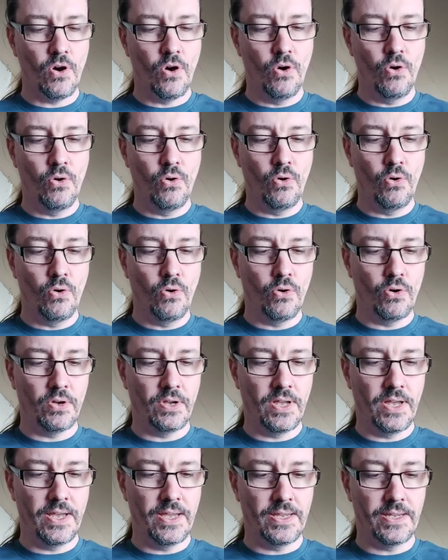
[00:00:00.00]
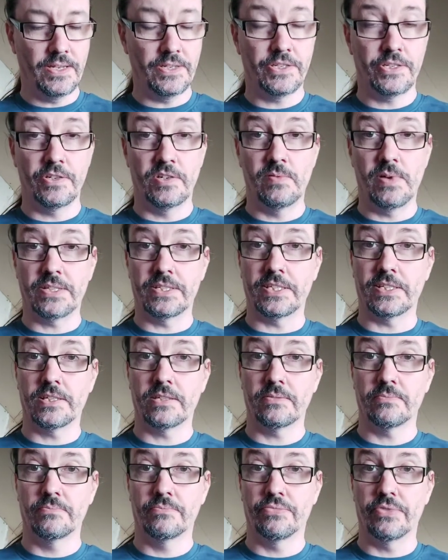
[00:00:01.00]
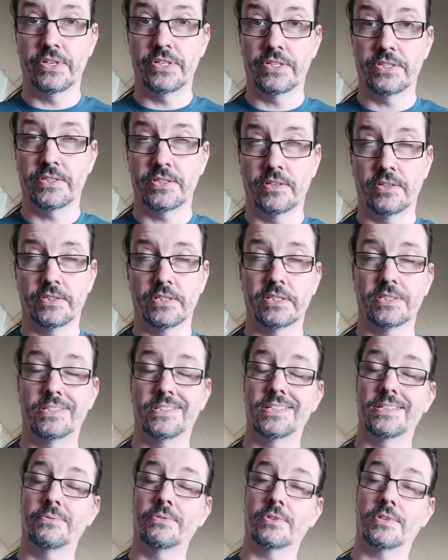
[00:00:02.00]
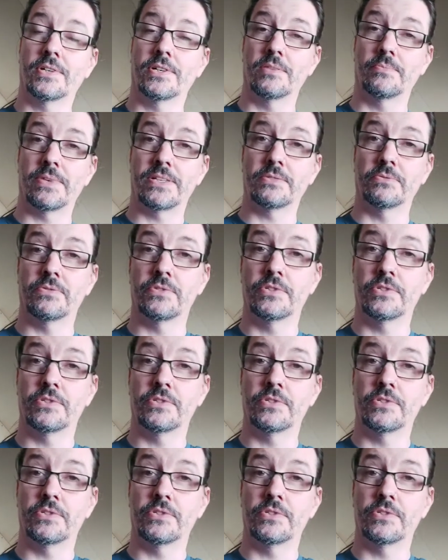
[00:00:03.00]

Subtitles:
or a Tunematic bridge. So I looked to see what kind of best